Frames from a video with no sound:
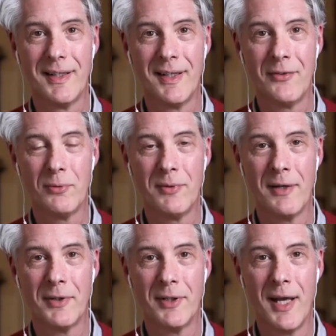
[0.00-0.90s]
as a
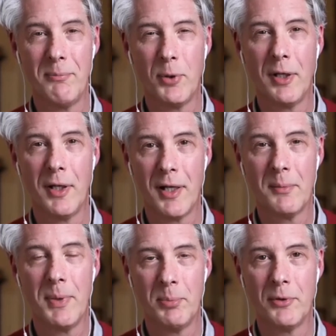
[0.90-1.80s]
reverend, I put a lot
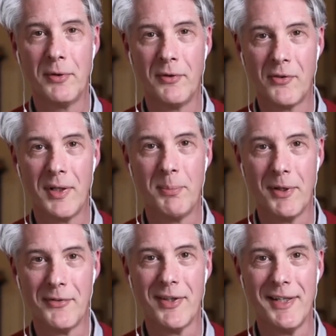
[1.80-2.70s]
of people to sleep
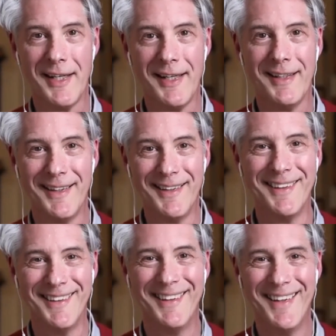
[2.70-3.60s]
on Sunday.
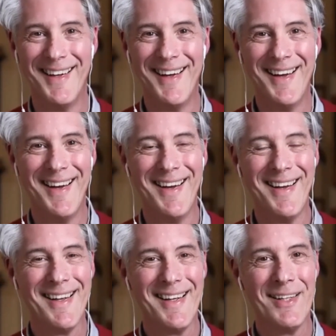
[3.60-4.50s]

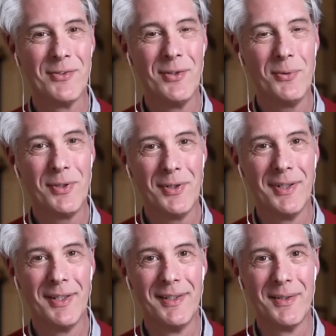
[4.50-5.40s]
It's no
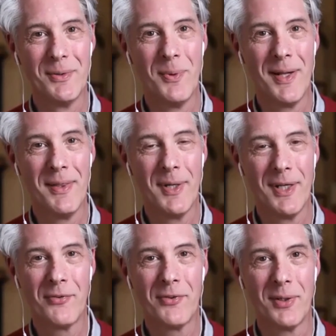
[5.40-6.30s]
good when the
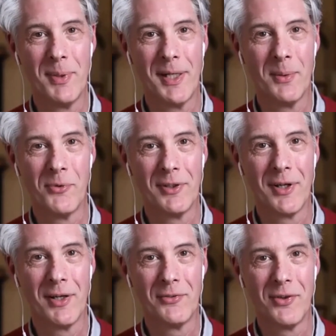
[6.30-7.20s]
minister becomes
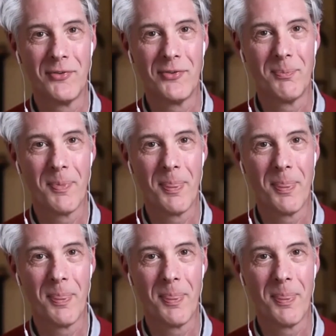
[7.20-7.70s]
unconscious.